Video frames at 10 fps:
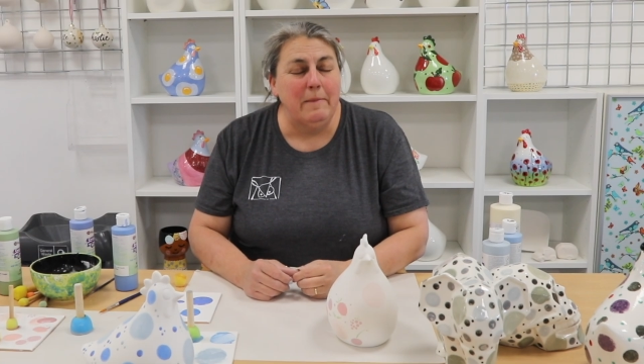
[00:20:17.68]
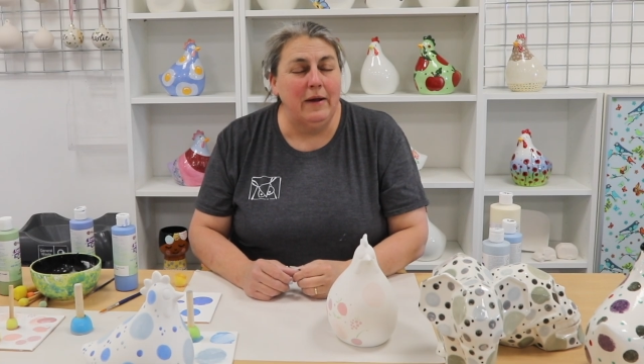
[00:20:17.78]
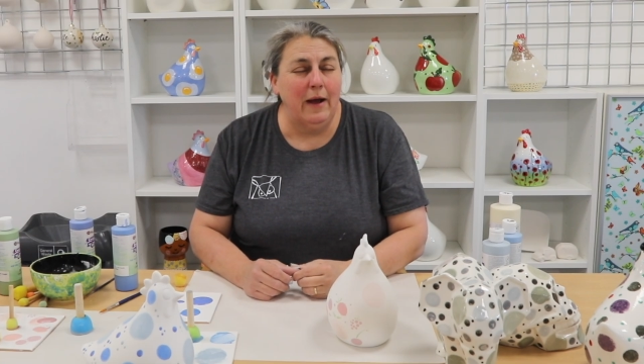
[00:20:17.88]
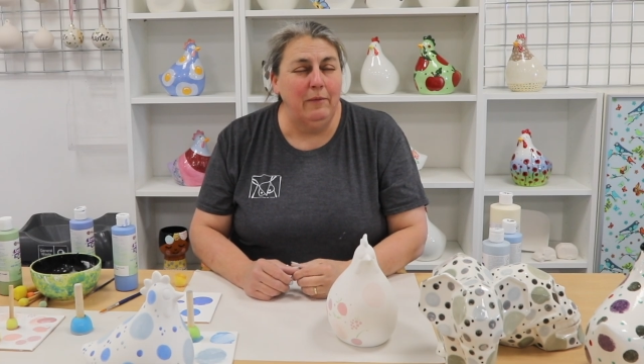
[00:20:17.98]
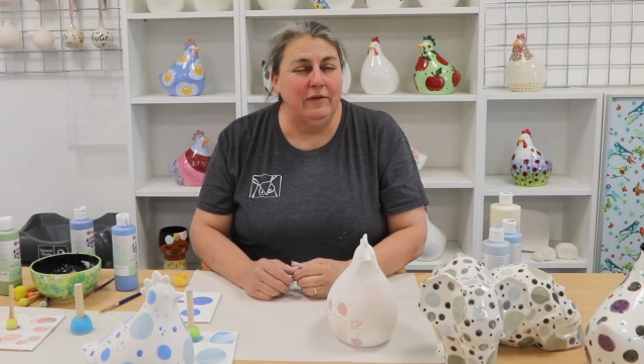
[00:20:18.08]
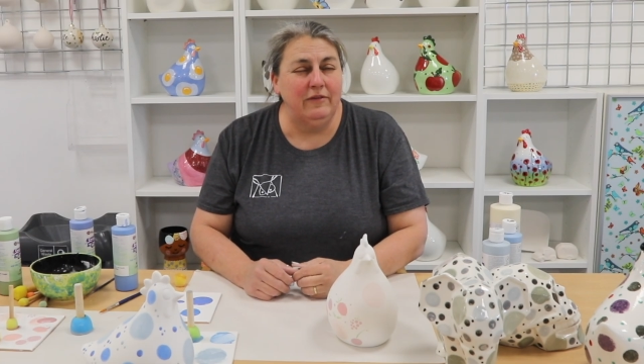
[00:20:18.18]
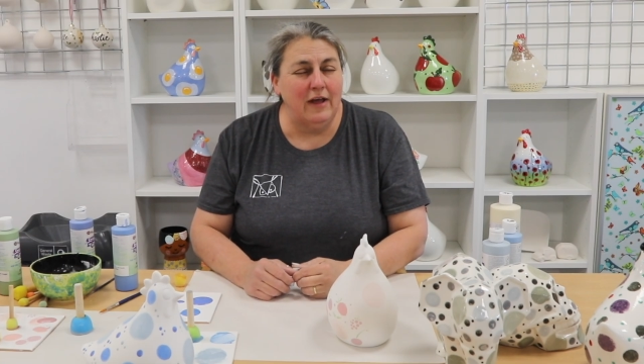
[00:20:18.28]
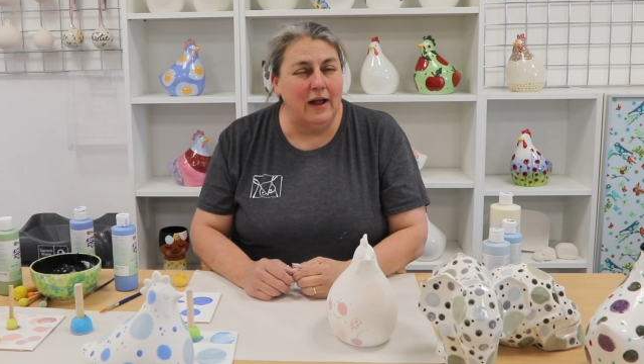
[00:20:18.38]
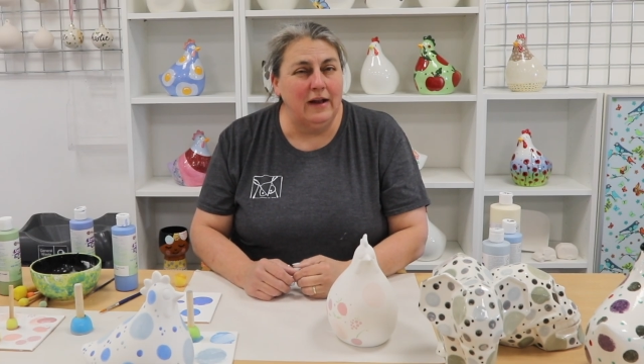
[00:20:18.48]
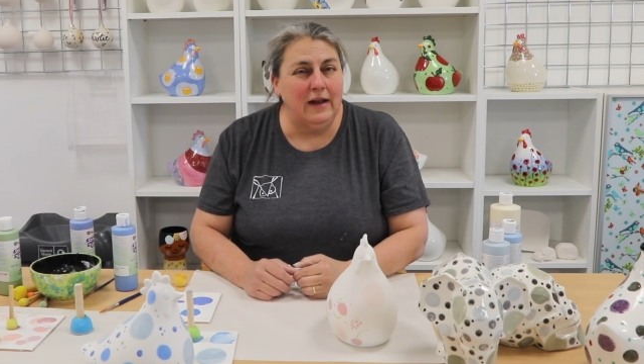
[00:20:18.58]
but I would
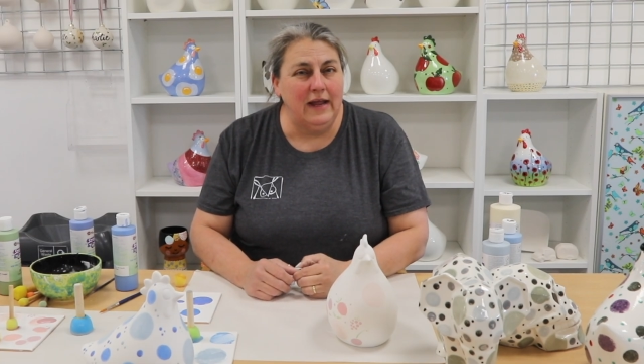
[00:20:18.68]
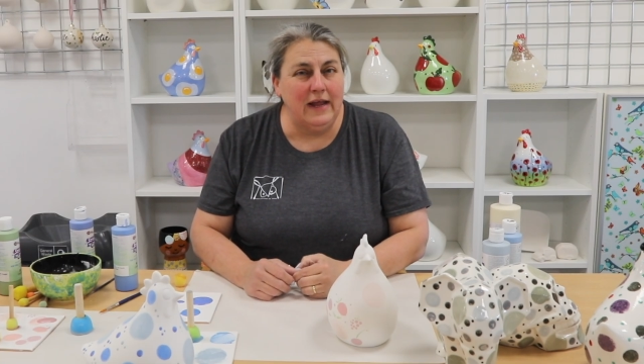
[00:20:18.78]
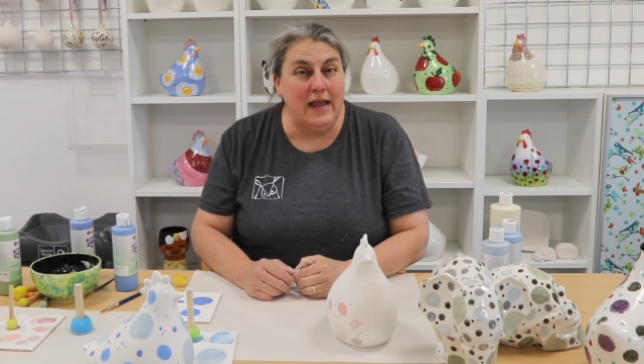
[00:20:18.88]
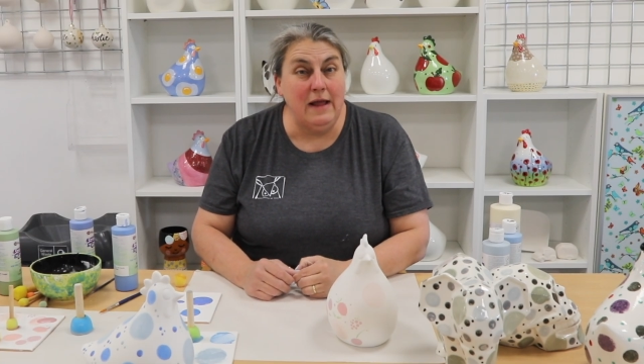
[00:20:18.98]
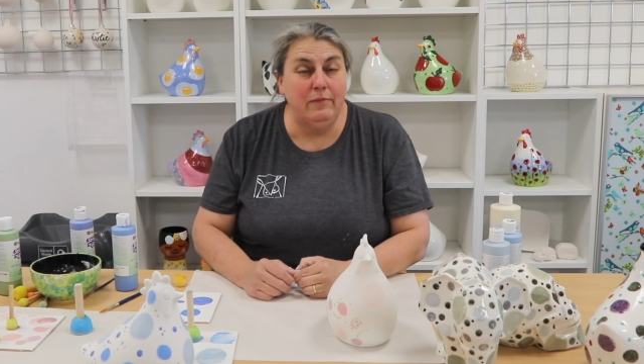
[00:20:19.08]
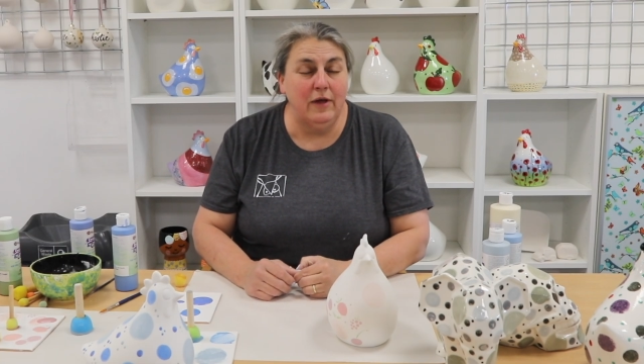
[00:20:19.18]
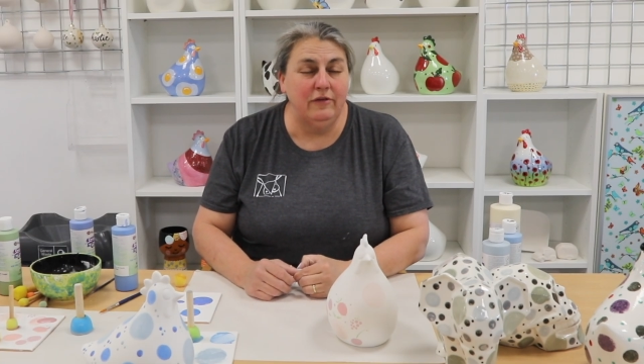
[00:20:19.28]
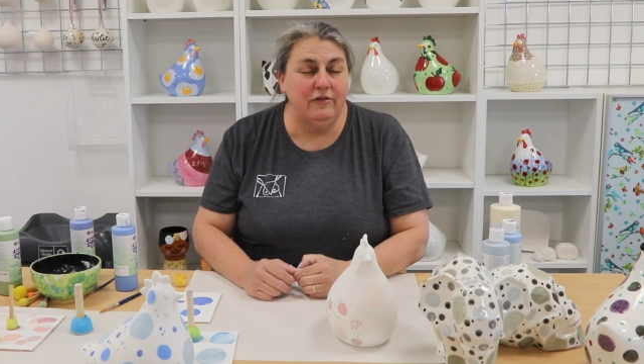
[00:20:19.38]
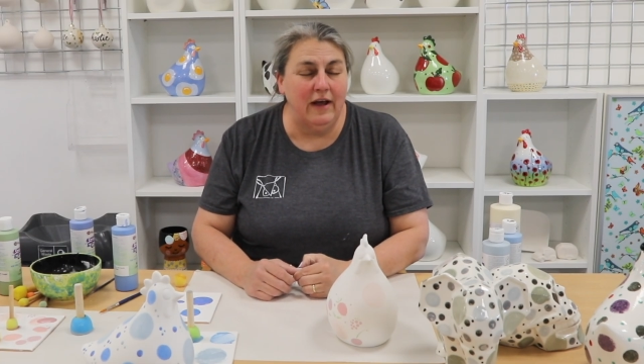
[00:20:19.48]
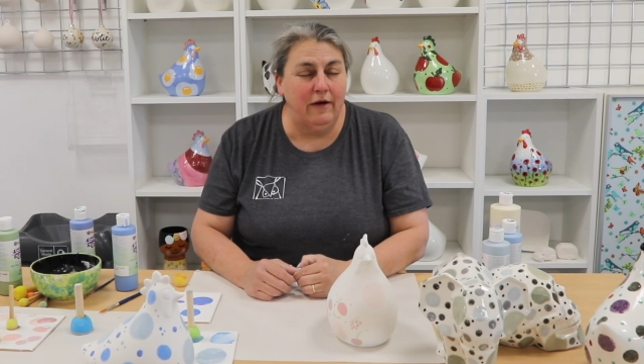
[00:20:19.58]
certainly keep those
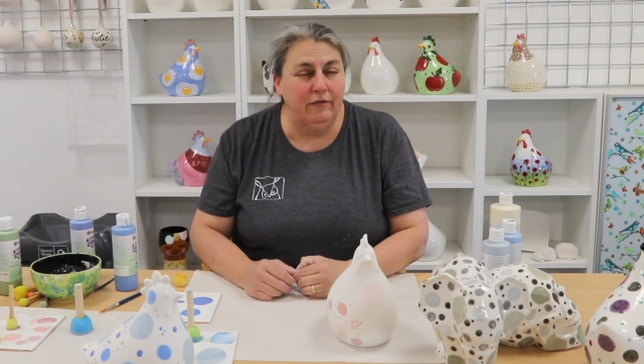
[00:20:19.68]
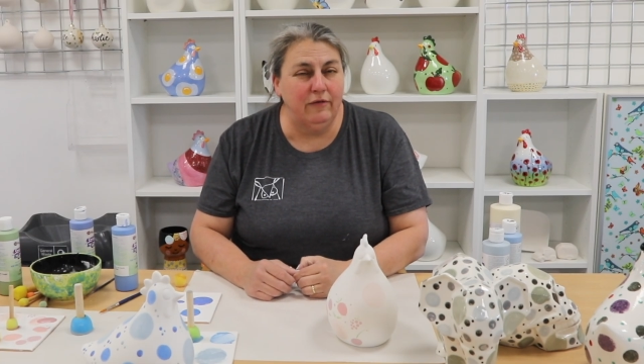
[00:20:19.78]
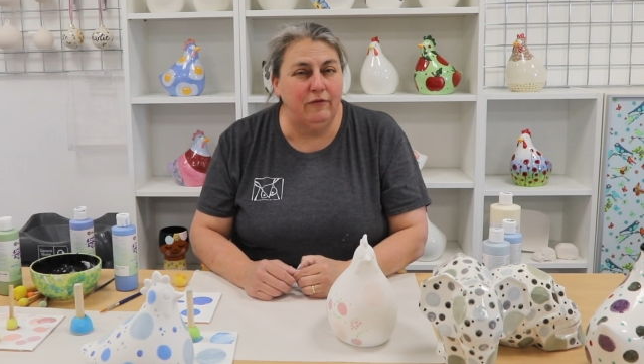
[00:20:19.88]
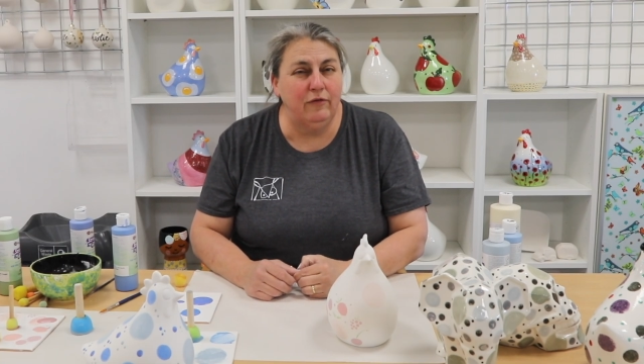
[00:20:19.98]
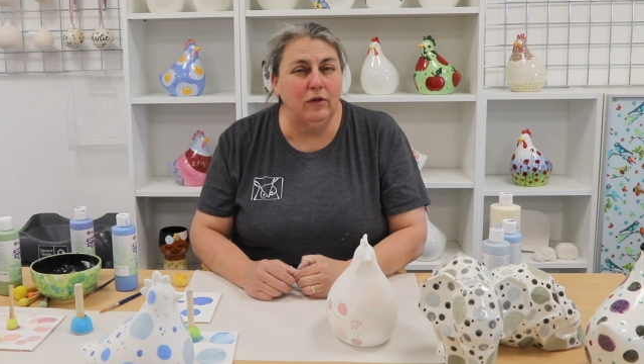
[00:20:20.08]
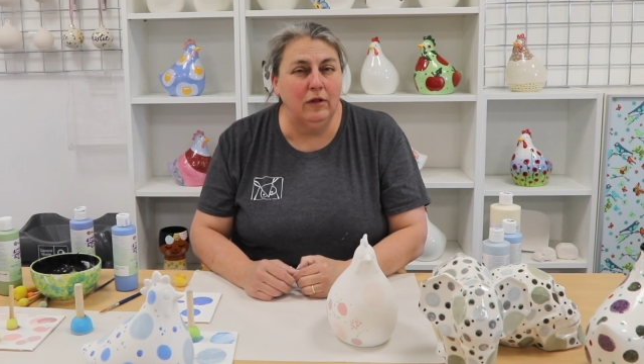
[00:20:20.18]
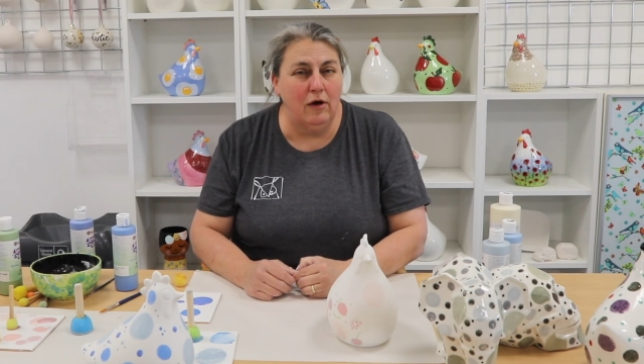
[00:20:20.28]
shelves full